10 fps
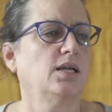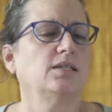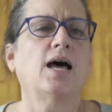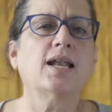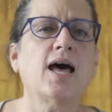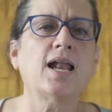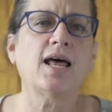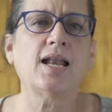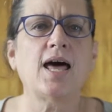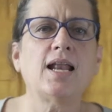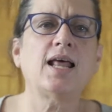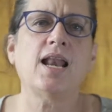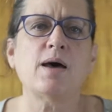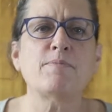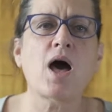la la la la
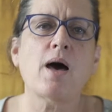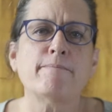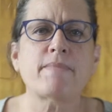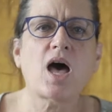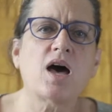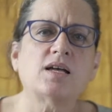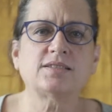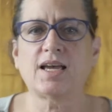la bamba,